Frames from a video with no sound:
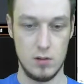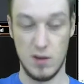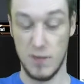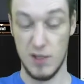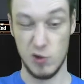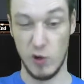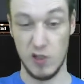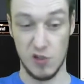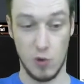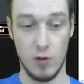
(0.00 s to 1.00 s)
I mean, straight
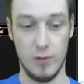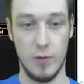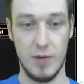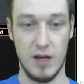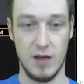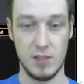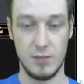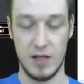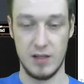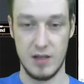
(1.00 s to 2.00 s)
sword would be nice, but
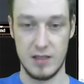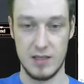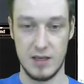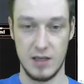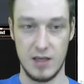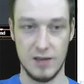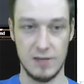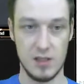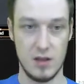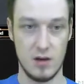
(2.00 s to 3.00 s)
I'd take Gifts,
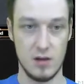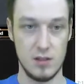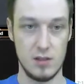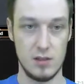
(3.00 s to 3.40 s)
Thirst.